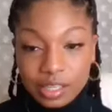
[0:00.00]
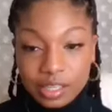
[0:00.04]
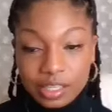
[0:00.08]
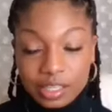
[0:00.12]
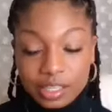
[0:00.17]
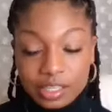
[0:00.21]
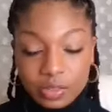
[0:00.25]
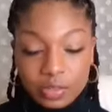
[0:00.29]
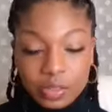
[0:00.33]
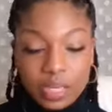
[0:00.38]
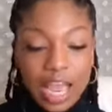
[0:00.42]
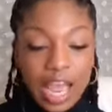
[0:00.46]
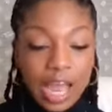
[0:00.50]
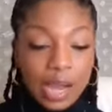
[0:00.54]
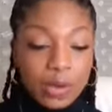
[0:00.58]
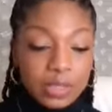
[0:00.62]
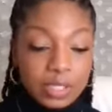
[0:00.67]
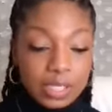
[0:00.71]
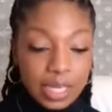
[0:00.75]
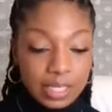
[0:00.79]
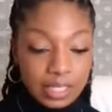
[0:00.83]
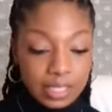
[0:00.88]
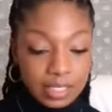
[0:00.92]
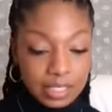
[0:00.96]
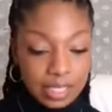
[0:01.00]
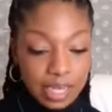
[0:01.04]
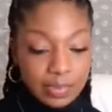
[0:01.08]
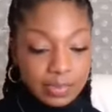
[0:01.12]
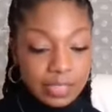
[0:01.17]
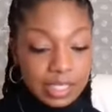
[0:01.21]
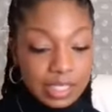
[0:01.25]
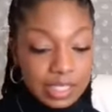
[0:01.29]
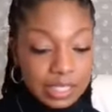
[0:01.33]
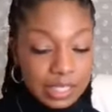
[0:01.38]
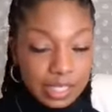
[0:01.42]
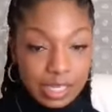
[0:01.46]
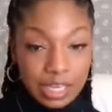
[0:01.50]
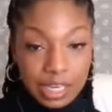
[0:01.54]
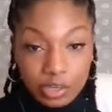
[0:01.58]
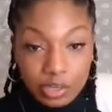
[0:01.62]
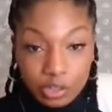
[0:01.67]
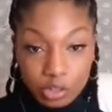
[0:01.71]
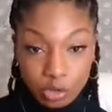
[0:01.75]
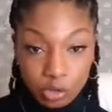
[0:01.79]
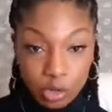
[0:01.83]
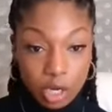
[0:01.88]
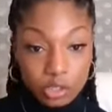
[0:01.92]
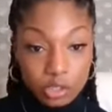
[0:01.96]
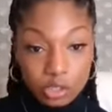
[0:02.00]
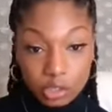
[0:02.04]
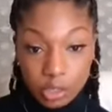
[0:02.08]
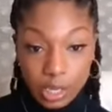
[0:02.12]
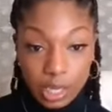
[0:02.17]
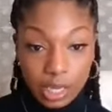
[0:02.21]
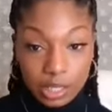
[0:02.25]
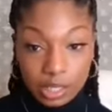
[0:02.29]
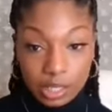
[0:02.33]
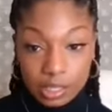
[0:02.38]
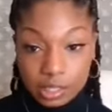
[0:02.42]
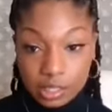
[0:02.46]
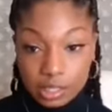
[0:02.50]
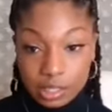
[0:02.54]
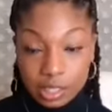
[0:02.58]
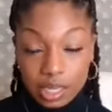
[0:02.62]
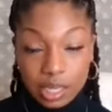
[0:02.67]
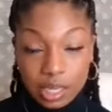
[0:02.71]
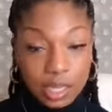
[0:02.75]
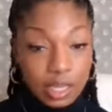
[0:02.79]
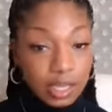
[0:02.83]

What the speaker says: So now is not the time to sit down and cross your hands.